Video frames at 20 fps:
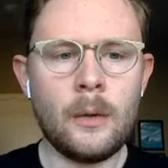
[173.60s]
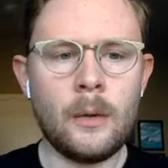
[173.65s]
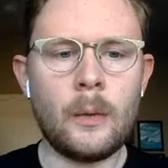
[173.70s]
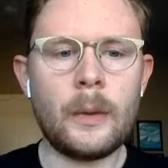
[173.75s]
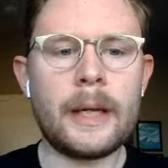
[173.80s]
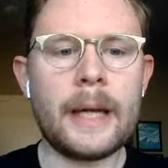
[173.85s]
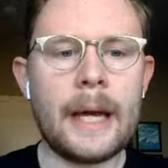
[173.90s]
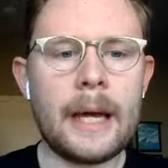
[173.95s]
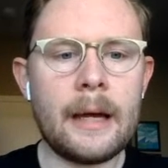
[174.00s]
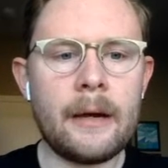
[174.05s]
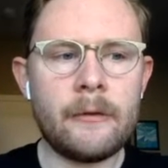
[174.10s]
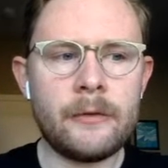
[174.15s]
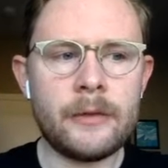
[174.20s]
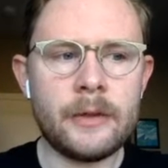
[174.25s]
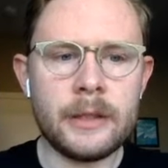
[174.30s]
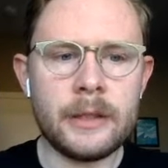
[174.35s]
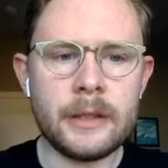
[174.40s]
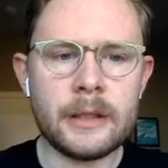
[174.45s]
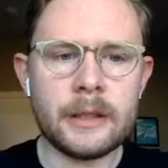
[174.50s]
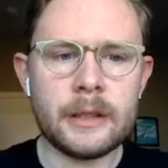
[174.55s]
we have
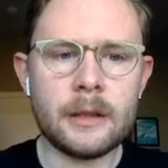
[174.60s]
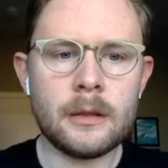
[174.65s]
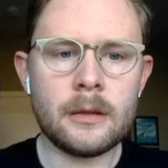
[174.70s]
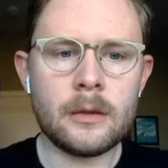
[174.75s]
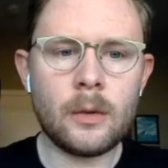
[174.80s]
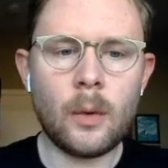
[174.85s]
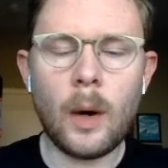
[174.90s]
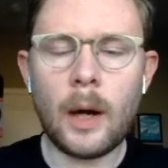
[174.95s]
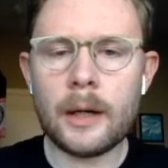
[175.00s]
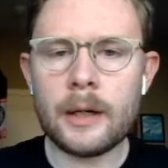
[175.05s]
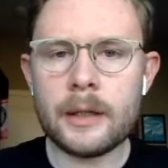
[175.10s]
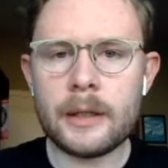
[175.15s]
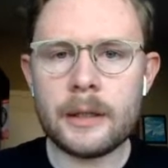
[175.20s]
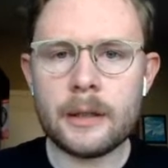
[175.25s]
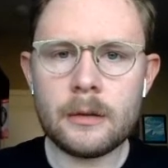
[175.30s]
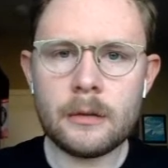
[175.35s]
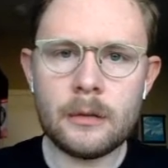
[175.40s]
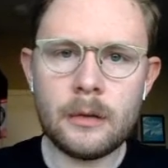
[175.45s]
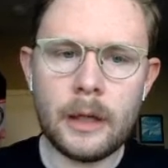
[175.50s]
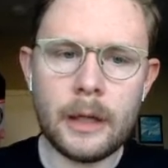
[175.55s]
the
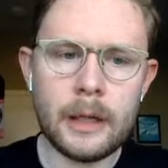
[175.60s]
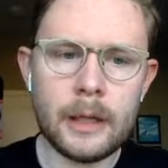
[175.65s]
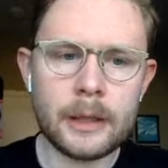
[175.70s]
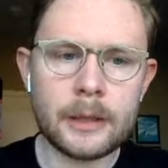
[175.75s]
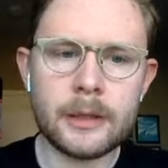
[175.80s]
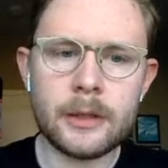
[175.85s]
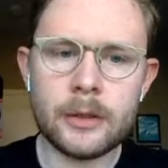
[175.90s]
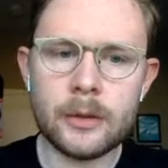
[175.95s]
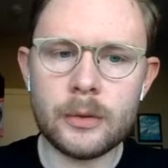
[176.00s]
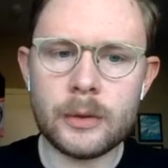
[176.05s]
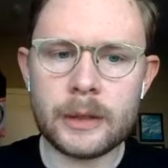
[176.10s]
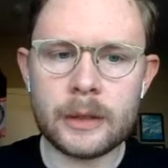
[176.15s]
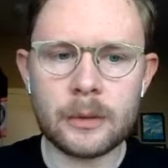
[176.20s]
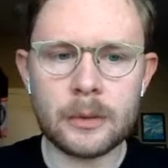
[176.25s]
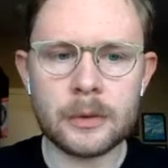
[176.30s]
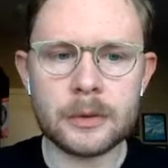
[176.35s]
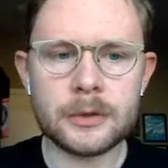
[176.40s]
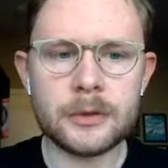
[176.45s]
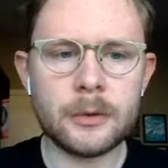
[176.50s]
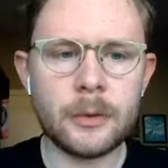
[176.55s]
quantity, Q
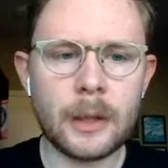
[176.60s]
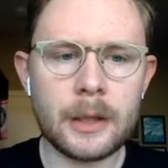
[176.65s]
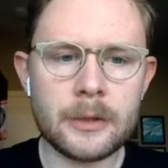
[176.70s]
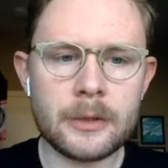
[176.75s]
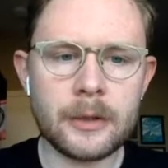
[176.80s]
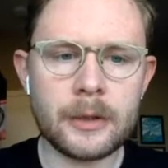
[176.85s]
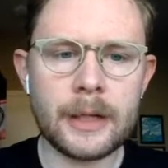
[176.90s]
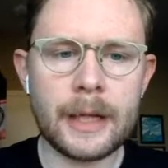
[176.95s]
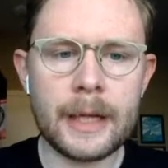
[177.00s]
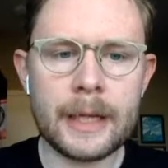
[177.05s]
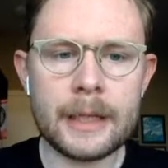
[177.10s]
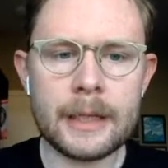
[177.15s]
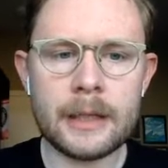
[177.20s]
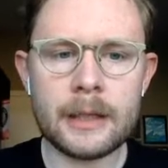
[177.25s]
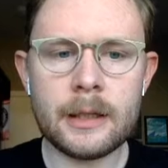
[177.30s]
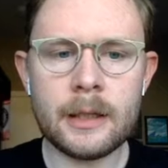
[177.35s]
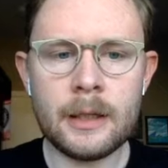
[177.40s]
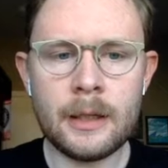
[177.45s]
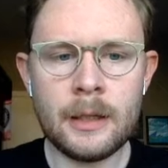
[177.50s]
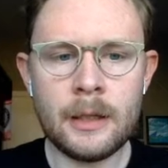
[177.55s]
equals
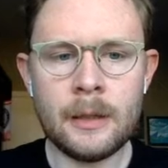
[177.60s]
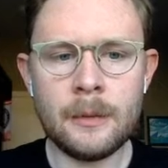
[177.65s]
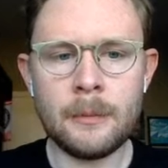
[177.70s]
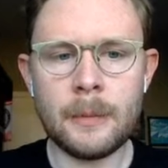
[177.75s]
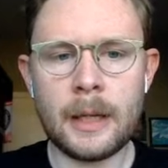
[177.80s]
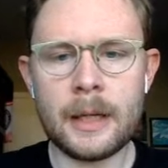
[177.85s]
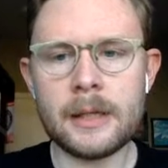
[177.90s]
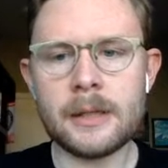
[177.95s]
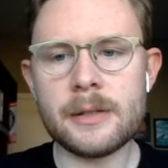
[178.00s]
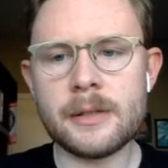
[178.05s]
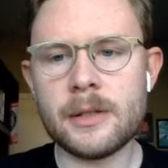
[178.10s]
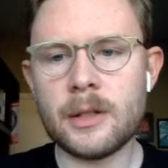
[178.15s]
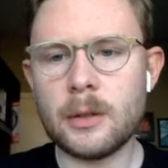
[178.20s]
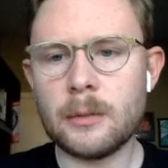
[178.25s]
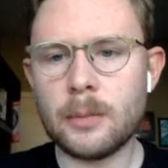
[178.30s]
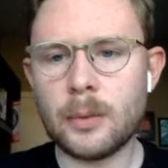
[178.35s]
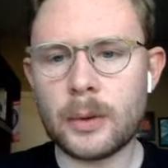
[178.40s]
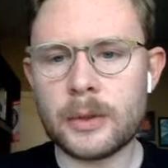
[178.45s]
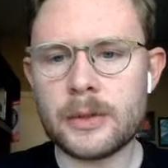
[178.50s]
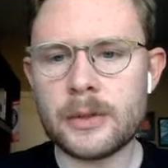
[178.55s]
280 minus
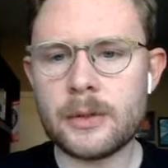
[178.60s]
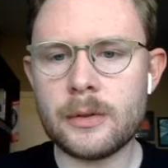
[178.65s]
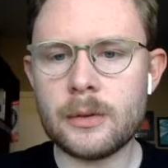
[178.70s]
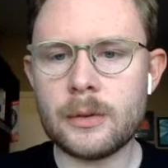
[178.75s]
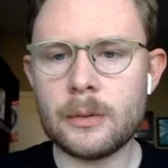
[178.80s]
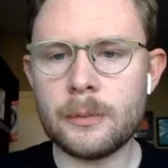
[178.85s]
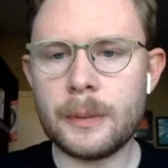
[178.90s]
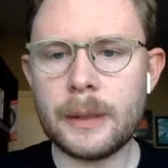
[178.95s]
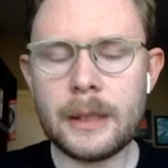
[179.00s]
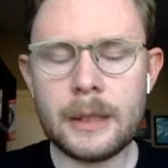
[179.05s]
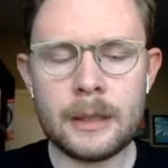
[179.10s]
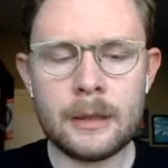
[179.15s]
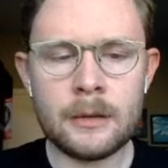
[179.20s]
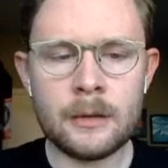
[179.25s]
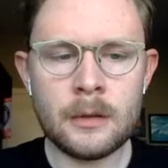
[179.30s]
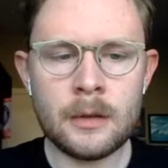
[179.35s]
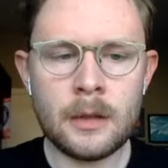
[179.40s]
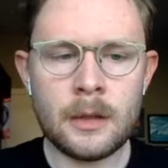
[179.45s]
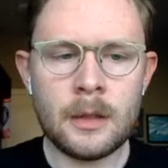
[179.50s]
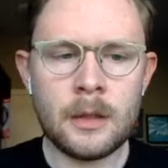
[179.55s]
0.2 P.
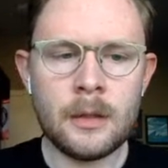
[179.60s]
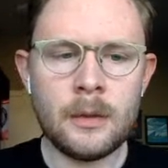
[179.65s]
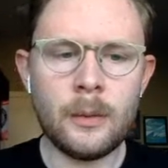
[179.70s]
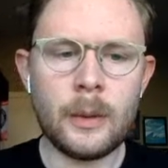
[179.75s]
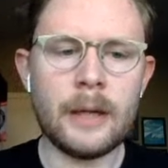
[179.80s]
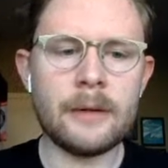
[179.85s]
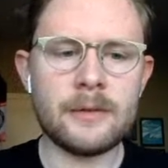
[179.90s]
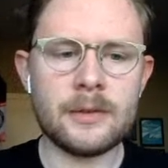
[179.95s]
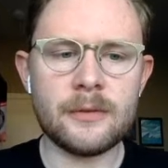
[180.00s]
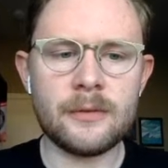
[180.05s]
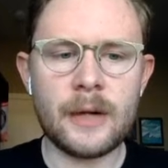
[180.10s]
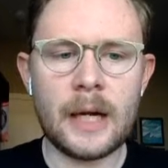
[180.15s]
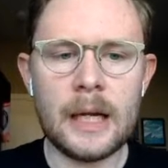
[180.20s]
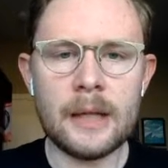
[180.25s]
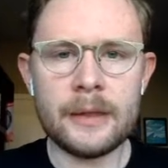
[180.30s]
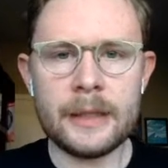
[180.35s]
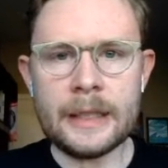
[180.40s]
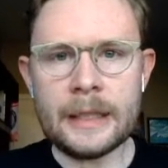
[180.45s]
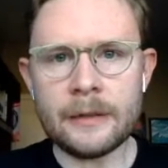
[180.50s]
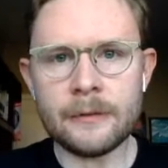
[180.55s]
We have to
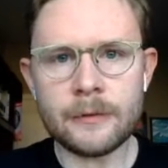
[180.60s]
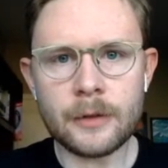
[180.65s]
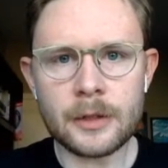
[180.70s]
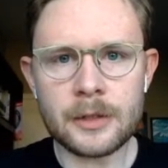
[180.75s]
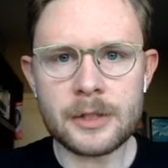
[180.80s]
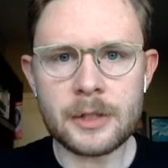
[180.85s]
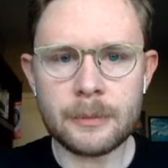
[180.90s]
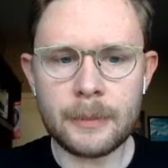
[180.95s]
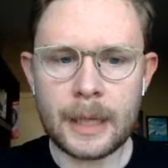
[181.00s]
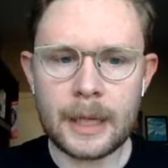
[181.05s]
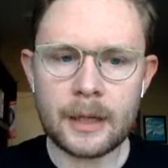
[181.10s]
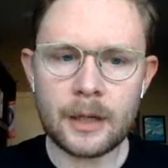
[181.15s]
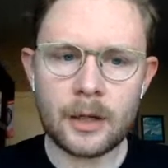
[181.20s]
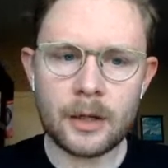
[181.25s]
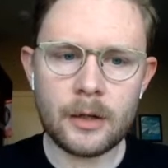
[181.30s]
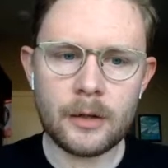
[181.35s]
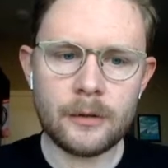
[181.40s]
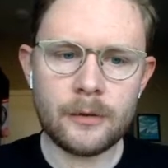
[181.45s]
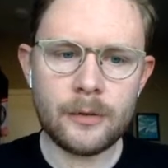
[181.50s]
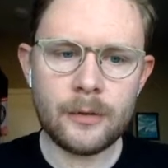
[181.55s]
find the inverse demand
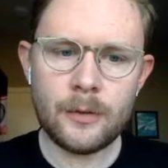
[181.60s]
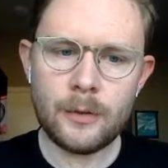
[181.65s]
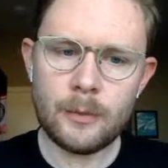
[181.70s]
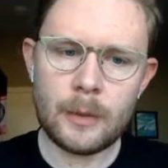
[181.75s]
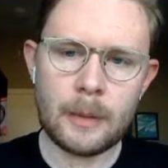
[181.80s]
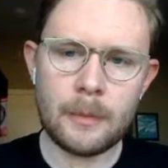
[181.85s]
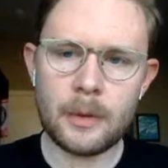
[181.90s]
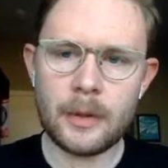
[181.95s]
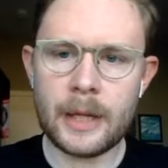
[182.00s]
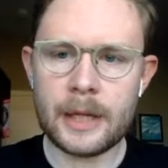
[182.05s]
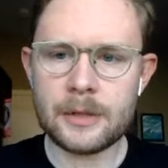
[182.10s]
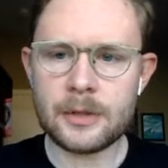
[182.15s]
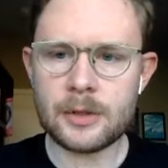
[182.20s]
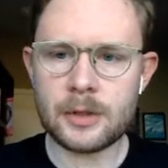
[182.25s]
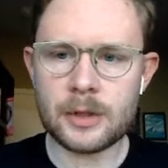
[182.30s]
curve. Remember, that's